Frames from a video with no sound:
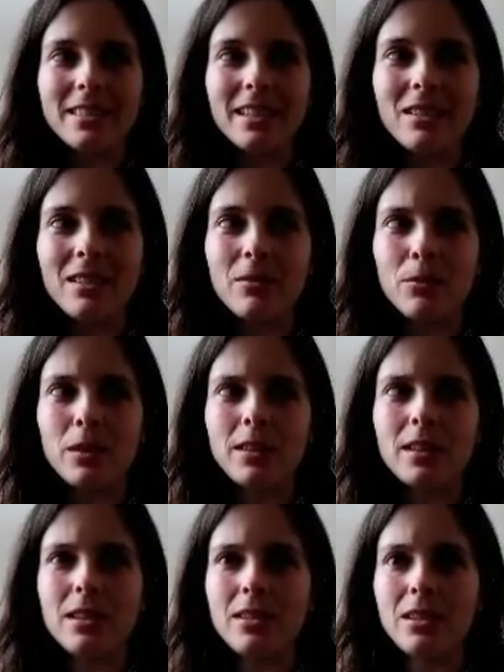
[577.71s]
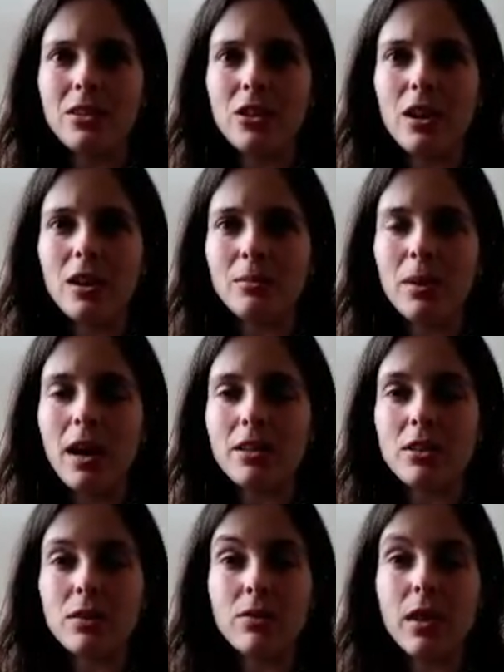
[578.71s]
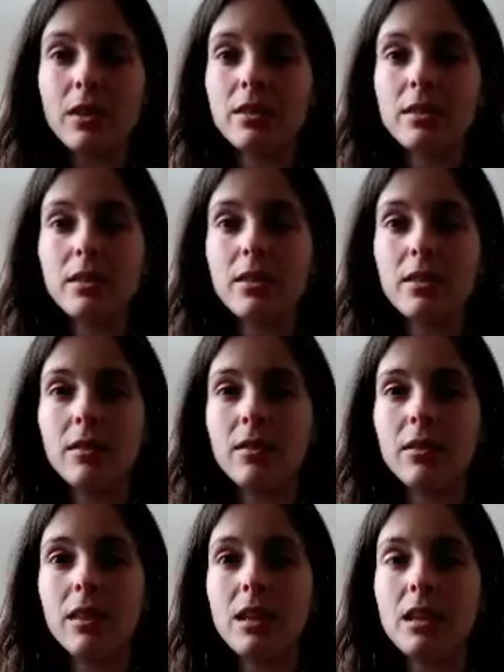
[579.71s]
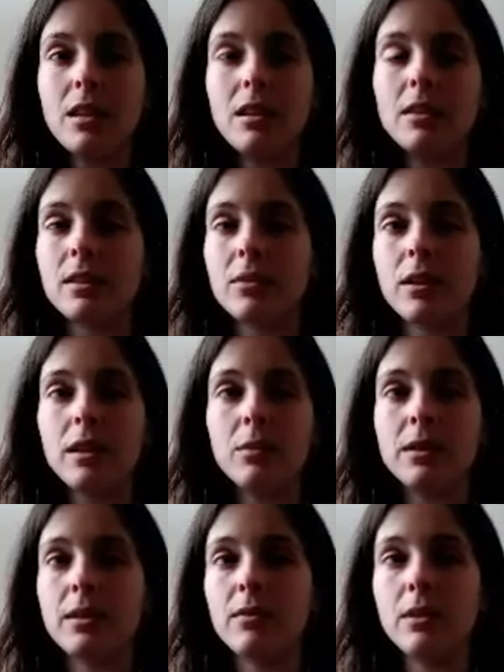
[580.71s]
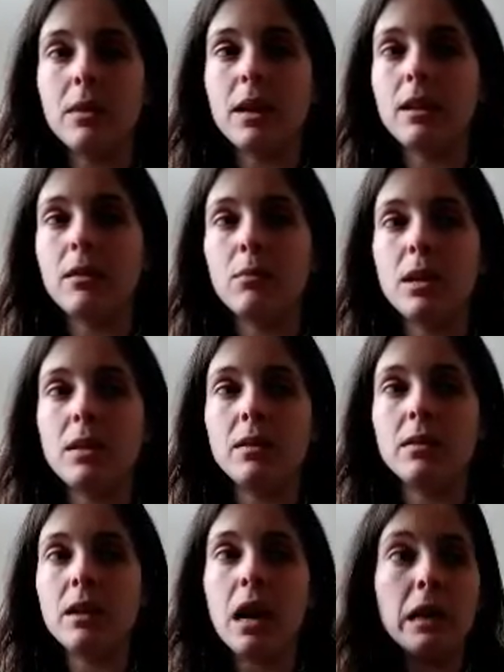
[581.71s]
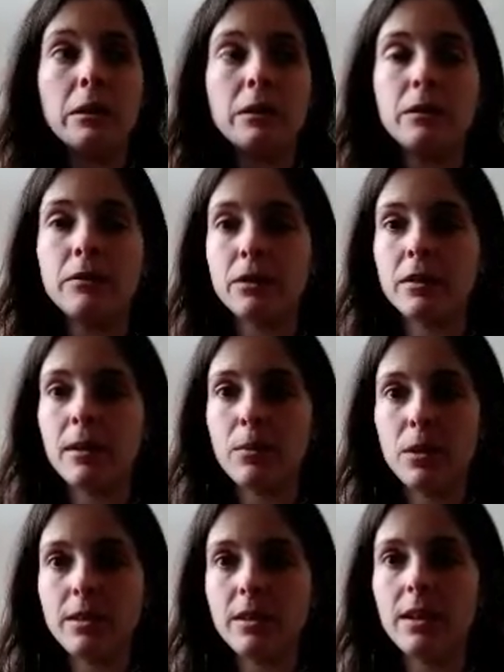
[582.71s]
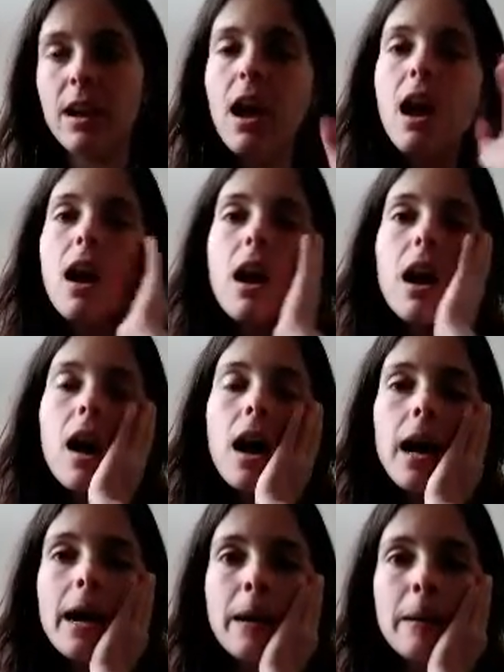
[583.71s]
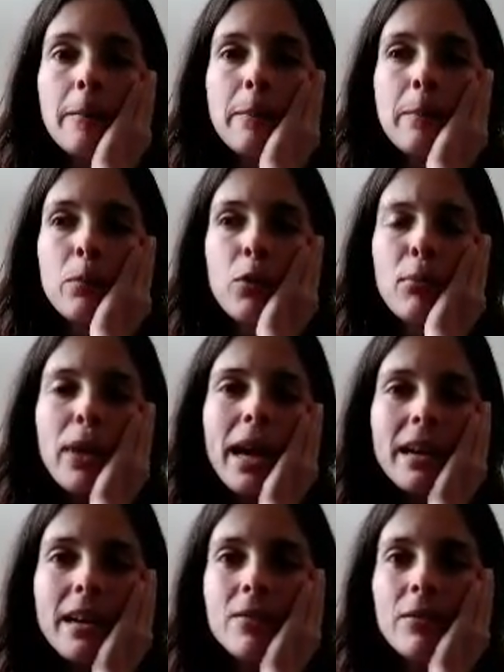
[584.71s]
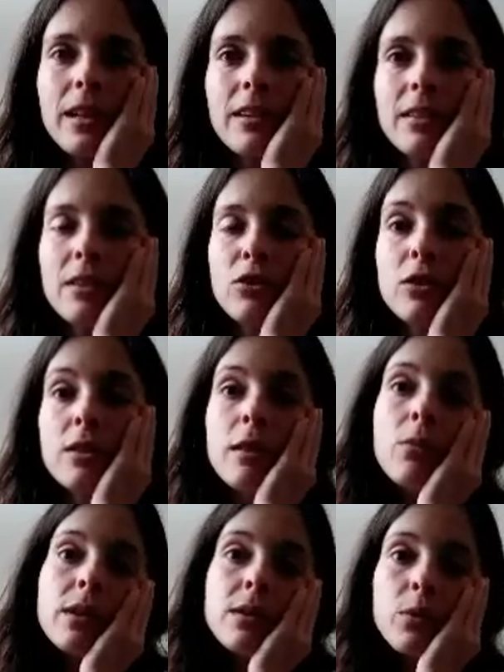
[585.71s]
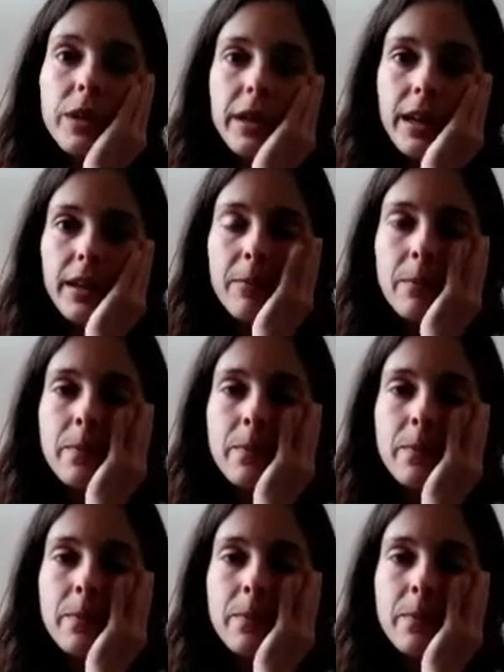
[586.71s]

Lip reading: it was an easy job, I just felt the ease of it. It was even making me tired for some reason. Repetitiveness, it wasn't working.